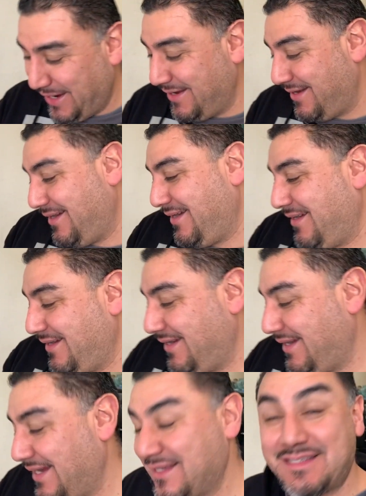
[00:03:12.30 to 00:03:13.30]
but
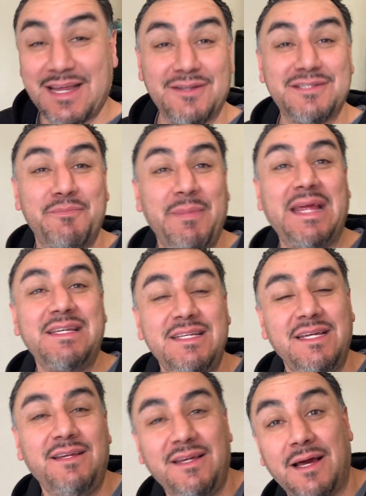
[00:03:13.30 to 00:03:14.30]
it sounds
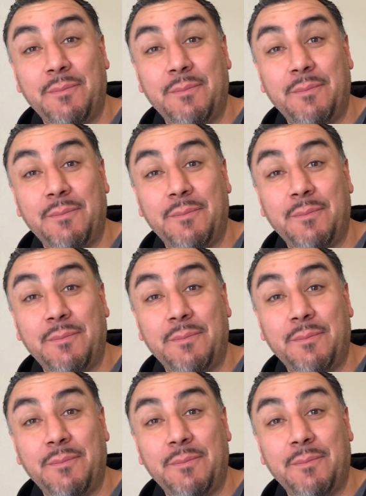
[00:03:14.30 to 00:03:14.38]
amazing.